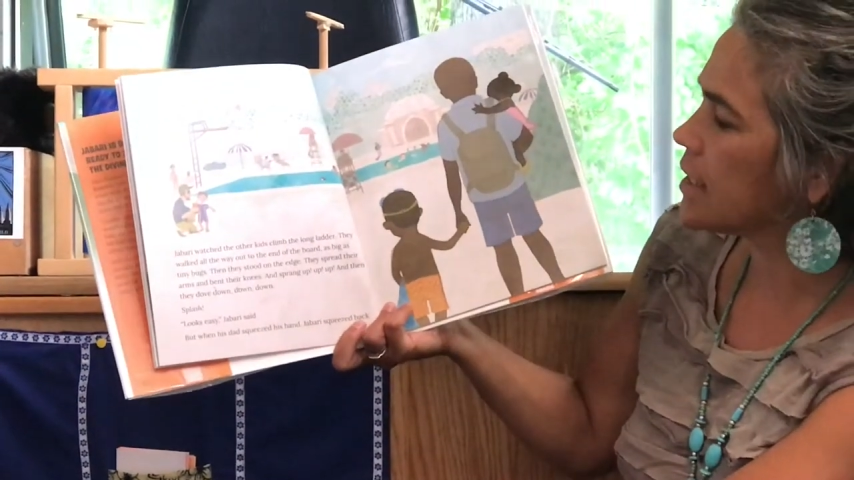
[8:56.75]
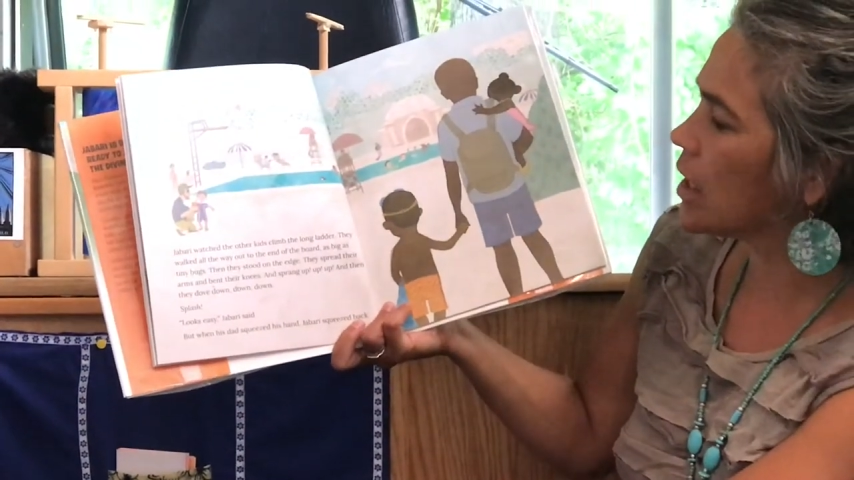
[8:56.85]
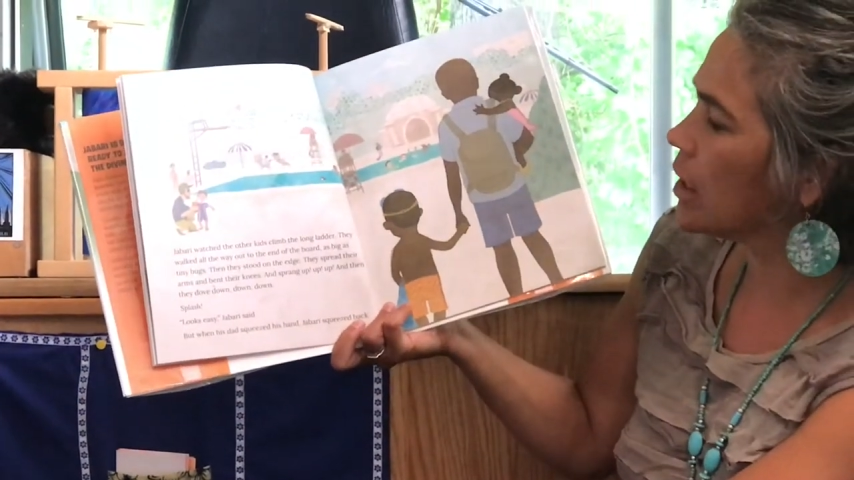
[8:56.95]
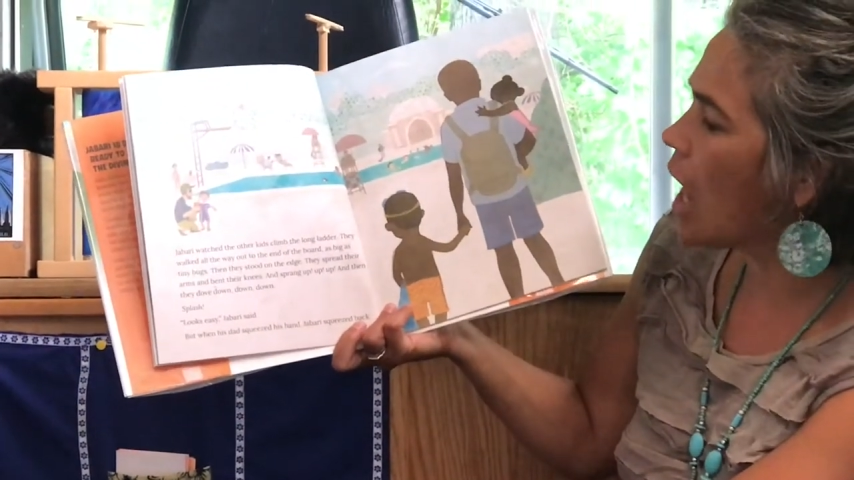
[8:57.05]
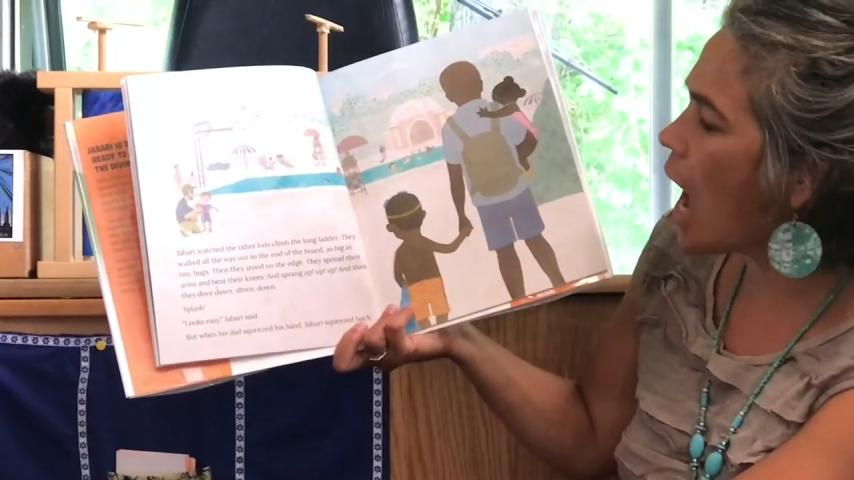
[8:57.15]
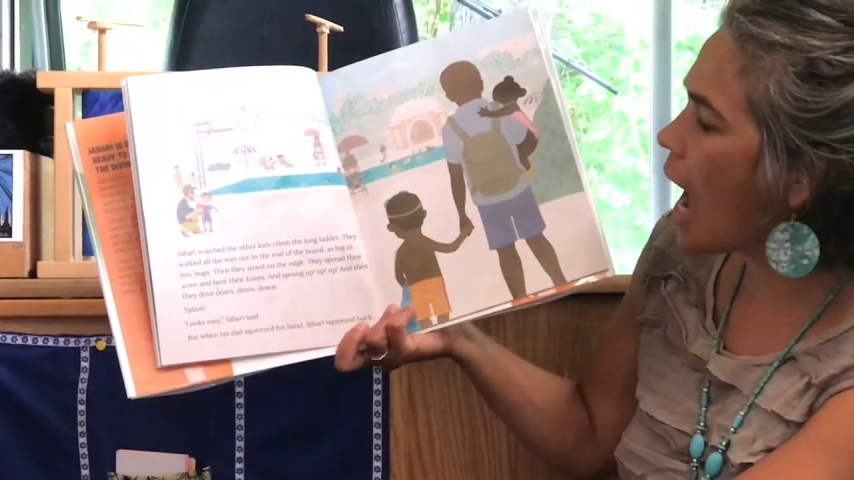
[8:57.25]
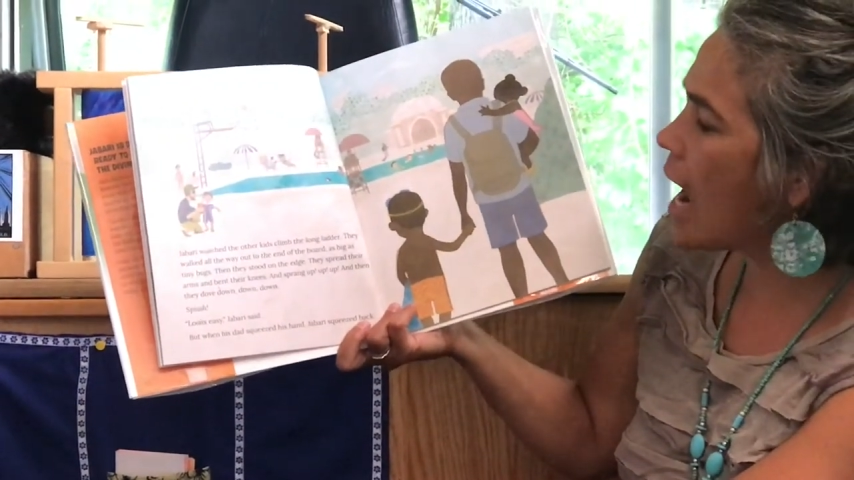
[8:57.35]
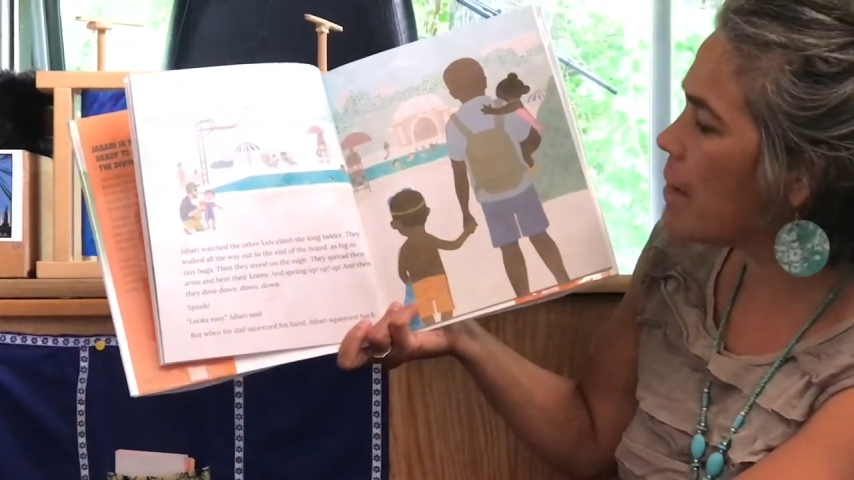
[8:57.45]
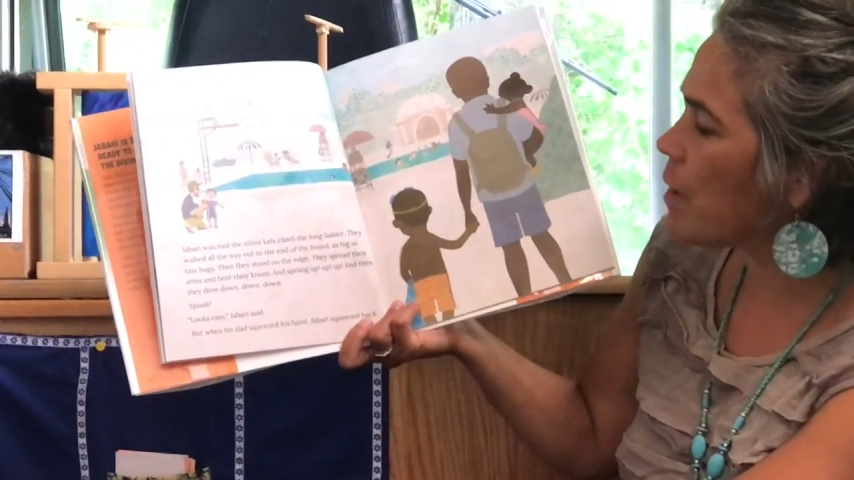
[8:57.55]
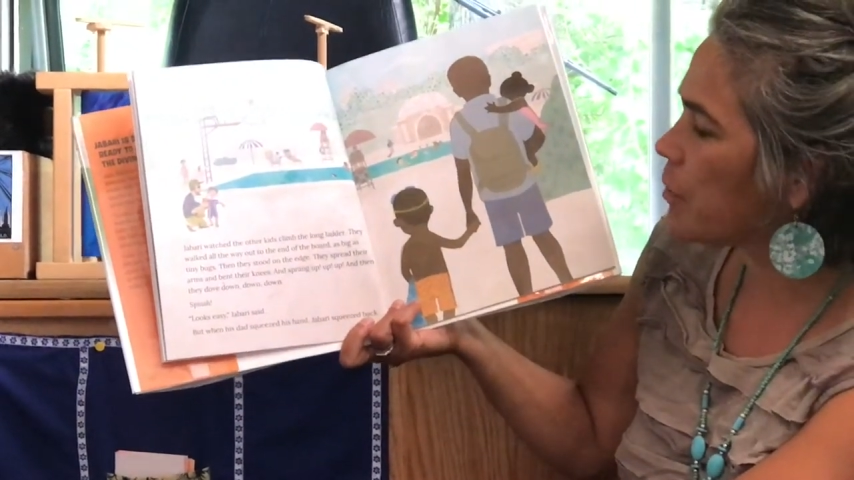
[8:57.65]

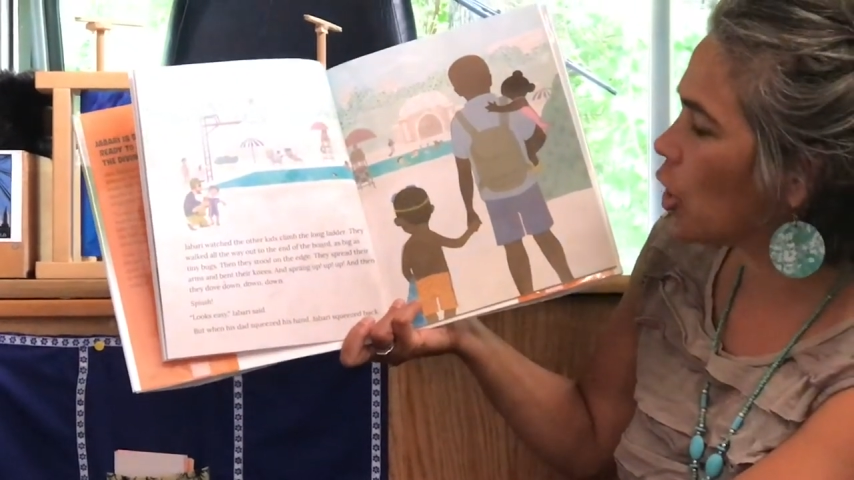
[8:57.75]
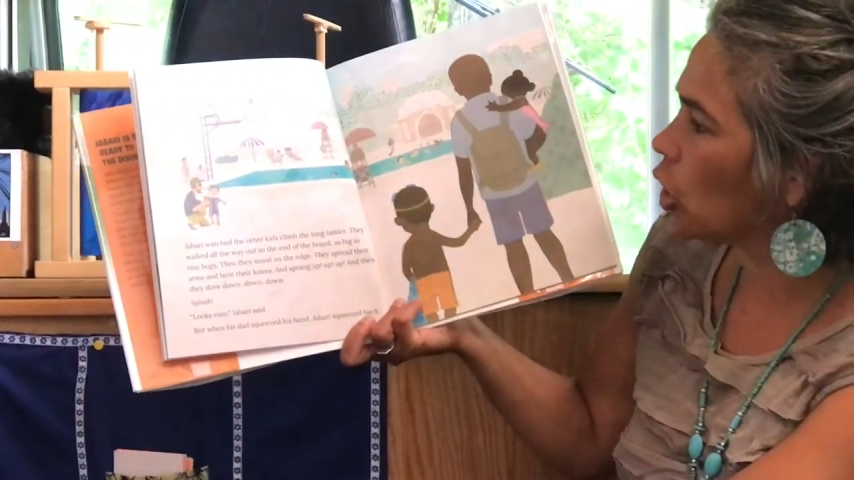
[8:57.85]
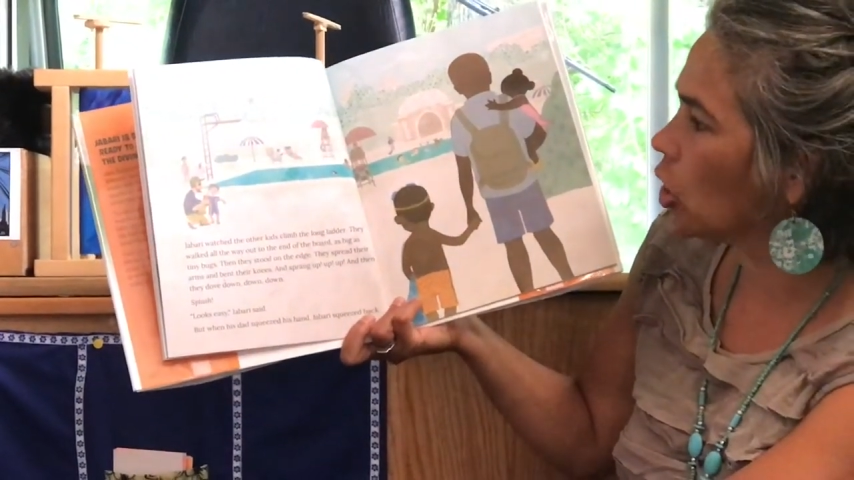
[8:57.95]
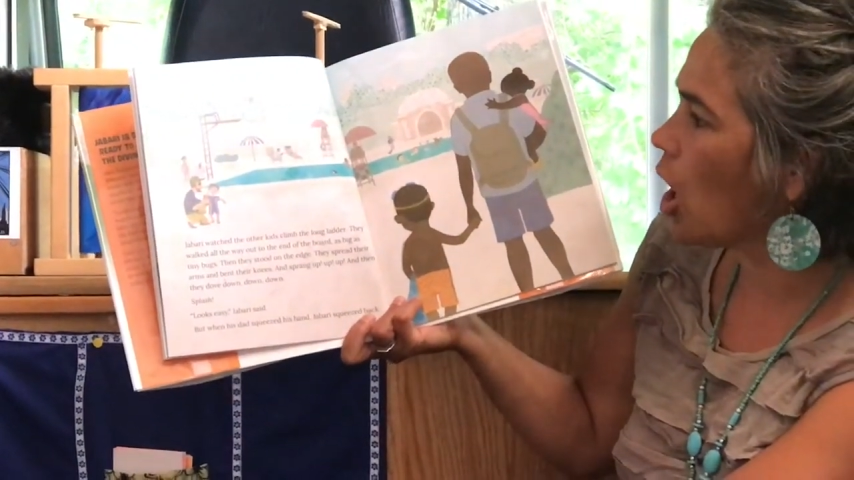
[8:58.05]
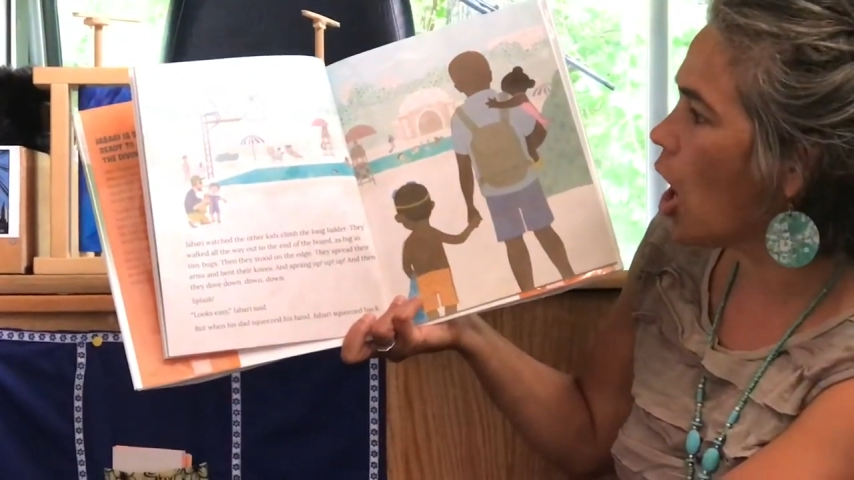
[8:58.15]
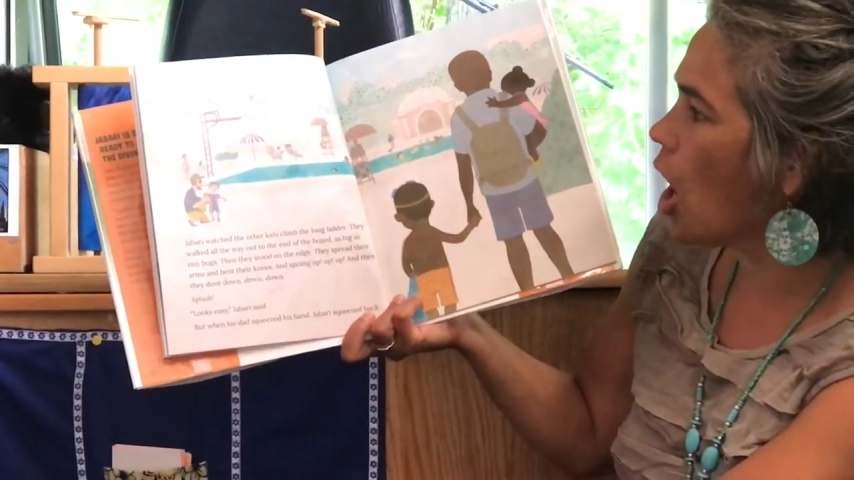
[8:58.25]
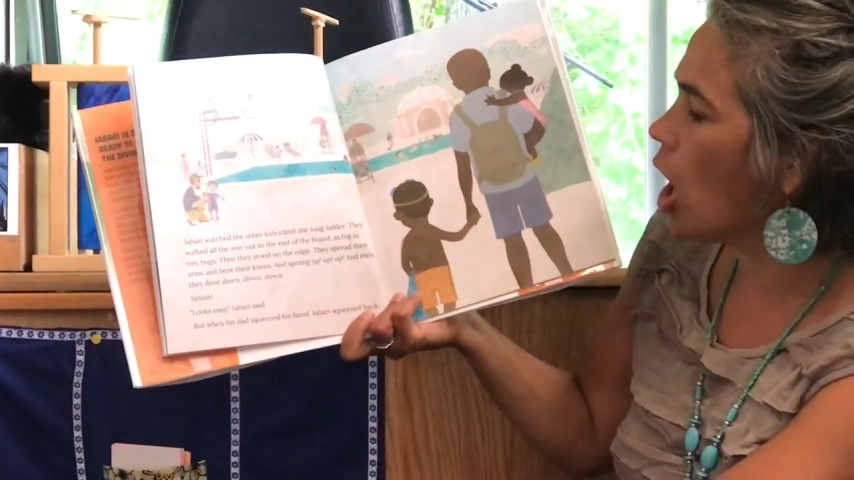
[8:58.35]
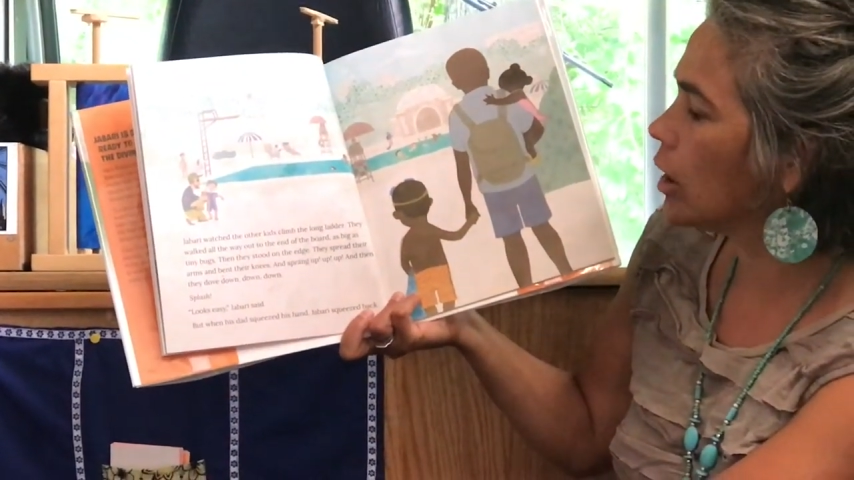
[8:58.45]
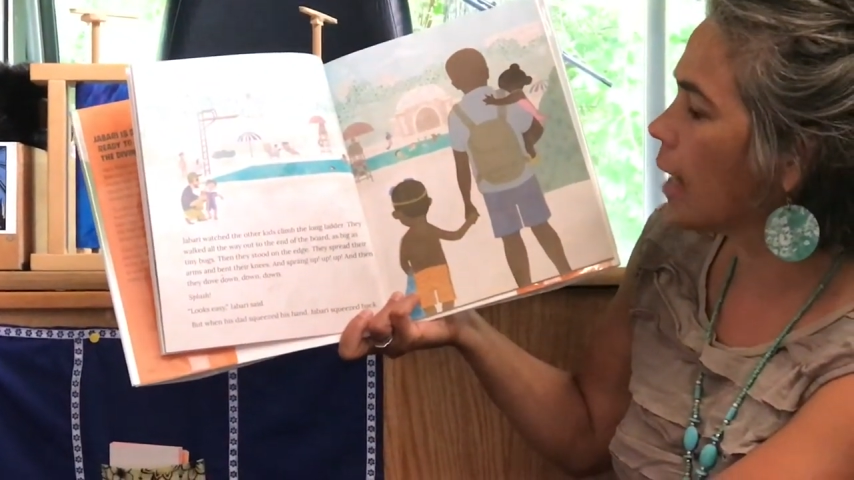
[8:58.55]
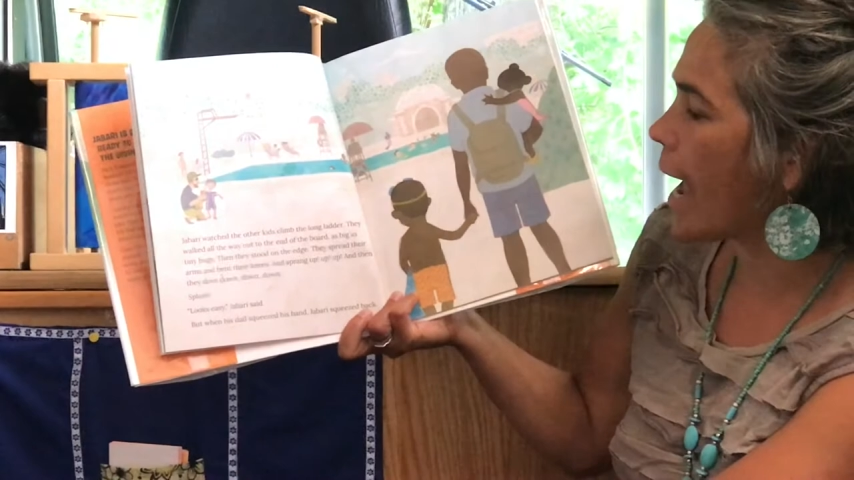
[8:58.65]
climb up the
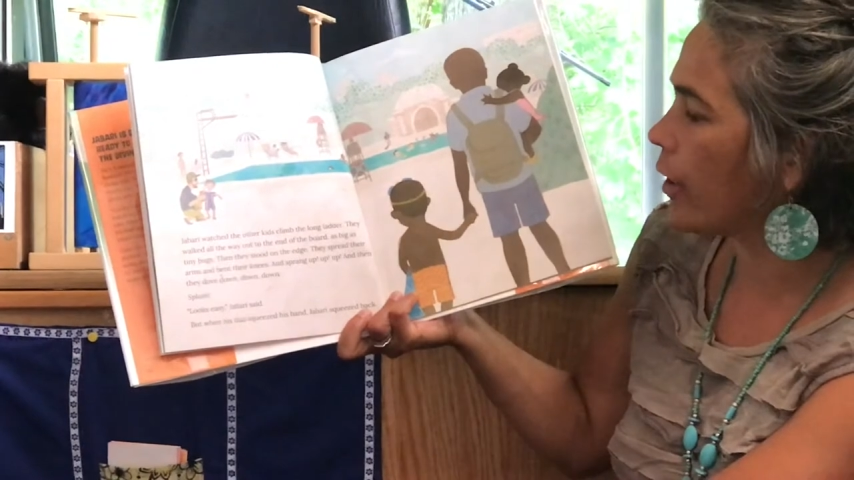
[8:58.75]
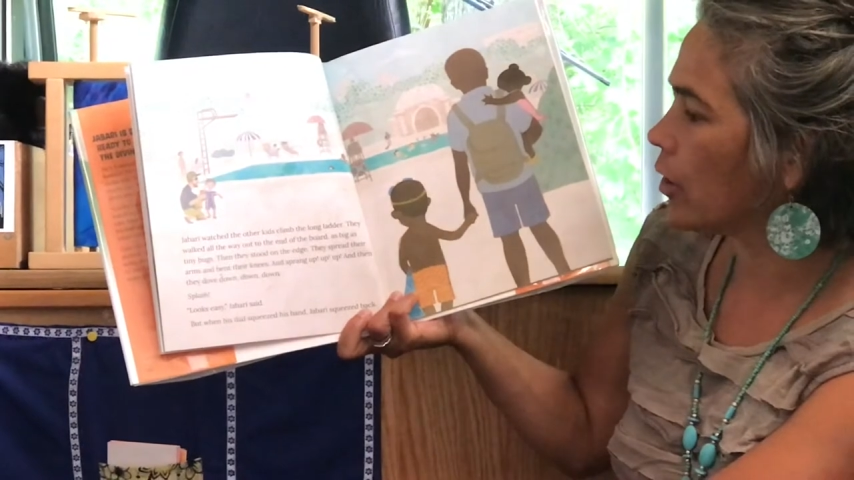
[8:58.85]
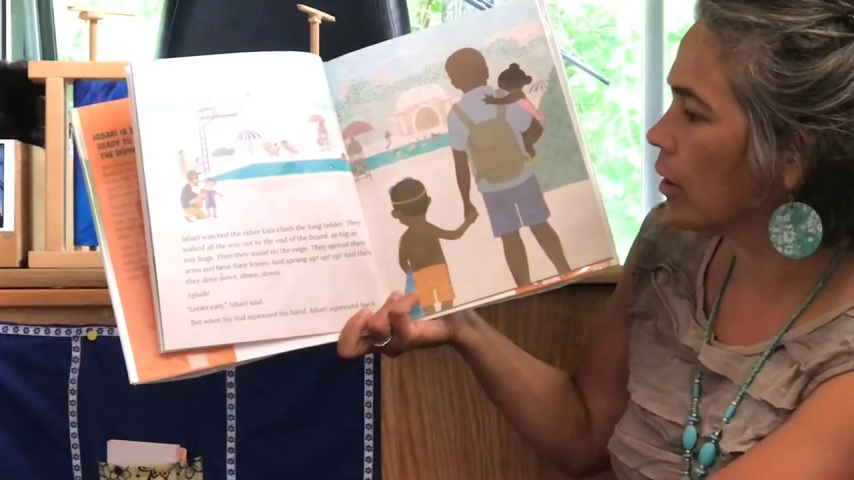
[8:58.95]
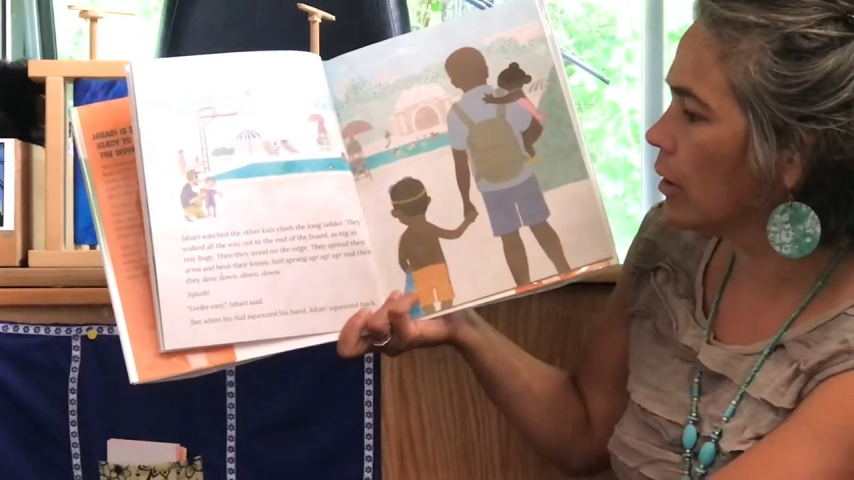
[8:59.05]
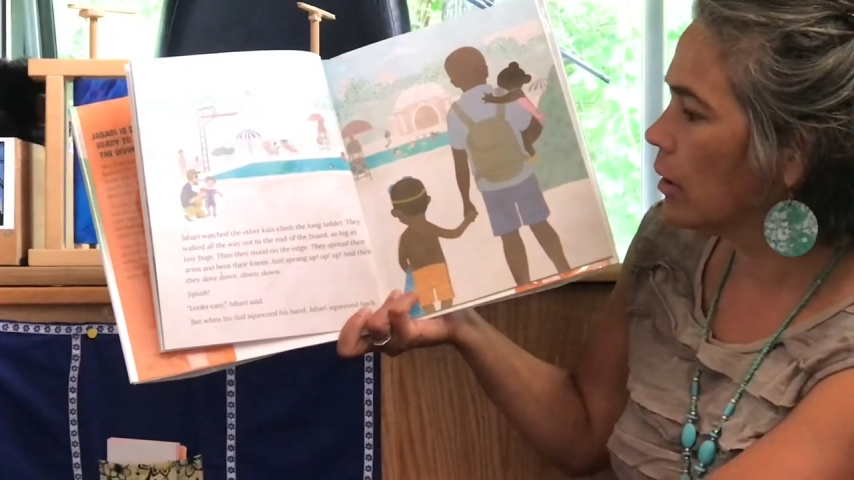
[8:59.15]
long ladder.